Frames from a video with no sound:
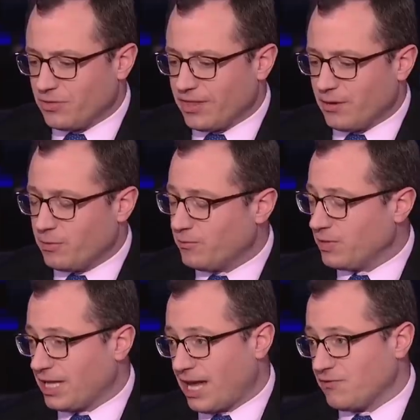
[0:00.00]
that we
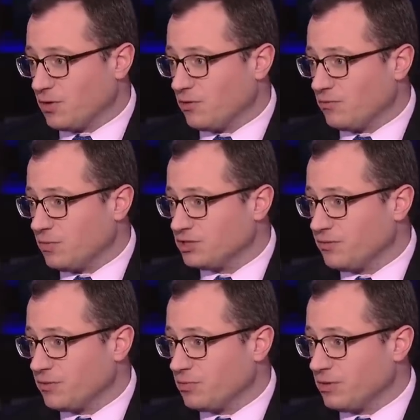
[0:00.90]
really haven't heard much
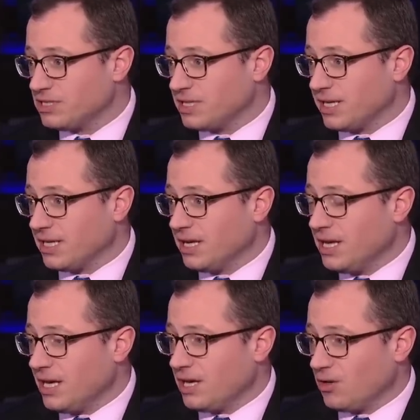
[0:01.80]
from the president
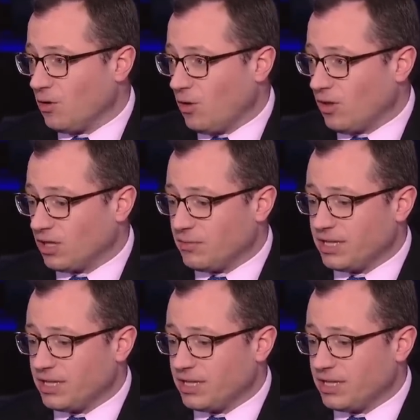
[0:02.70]
at all.